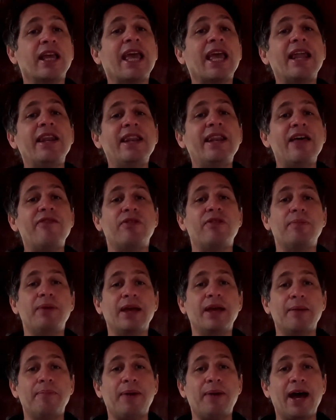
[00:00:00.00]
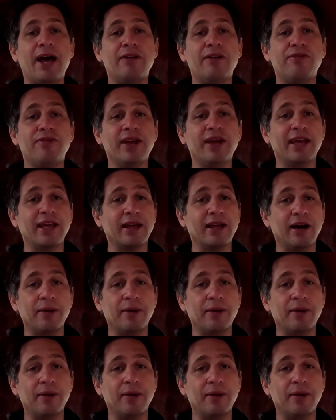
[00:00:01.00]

can never be a bad thing